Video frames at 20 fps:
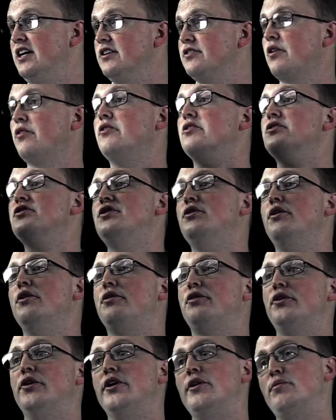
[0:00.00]
So there's still a
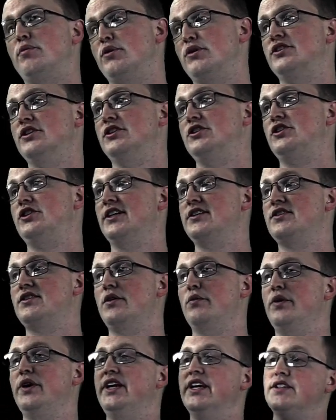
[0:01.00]
30% chance that
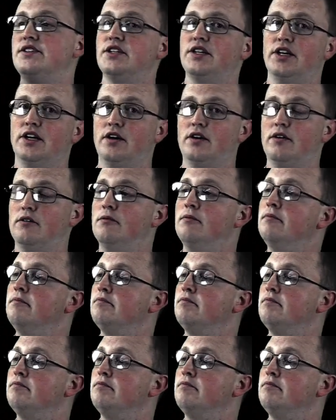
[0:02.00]
we get to go,